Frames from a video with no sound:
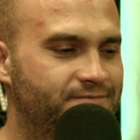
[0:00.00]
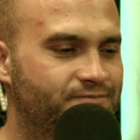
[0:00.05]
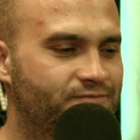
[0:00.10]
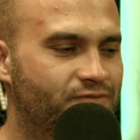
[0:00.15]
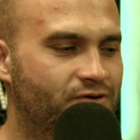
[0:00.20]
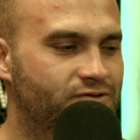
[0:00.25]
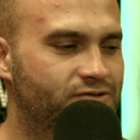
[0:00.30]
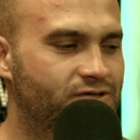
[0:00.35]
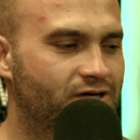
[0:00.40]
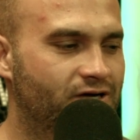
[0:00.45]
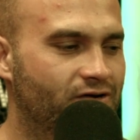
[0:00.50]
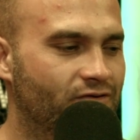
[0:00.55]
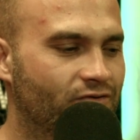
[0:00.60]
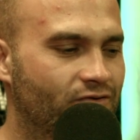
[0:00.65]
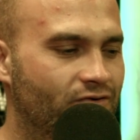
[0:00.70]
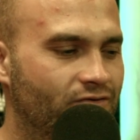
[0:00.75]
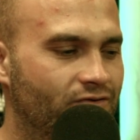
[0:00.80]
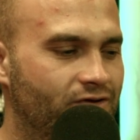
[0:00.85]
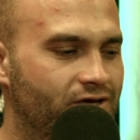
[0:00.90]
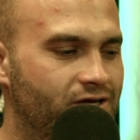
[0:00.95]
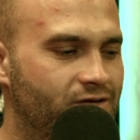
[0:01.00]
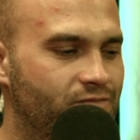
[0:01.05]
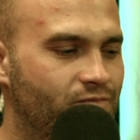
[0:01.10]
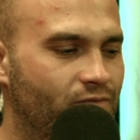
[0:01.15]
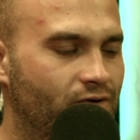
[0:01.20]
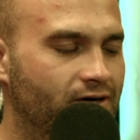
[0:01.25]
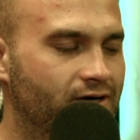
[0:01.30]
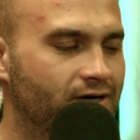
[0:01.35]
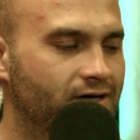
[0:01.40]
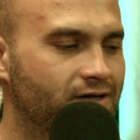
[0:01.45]
particularly,
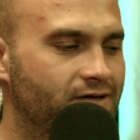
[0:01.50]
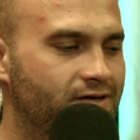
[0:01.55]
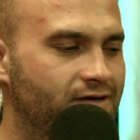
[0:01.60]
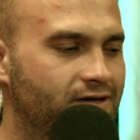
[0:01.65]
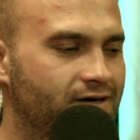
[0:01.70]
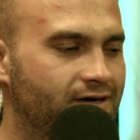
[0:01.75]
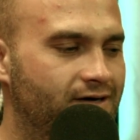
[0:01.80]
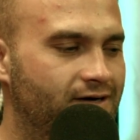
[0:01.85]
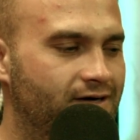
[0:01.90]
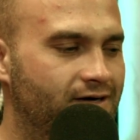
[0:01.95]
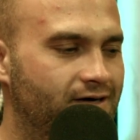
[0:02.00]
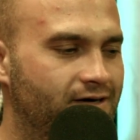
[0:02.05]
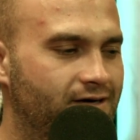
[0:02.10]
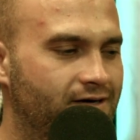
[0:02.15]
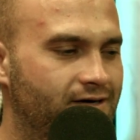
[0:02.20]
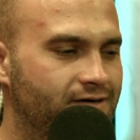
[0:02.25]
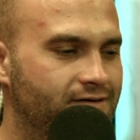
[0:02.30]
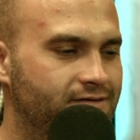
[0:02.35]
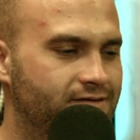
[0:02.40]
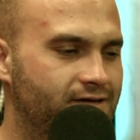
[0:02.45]
but uh,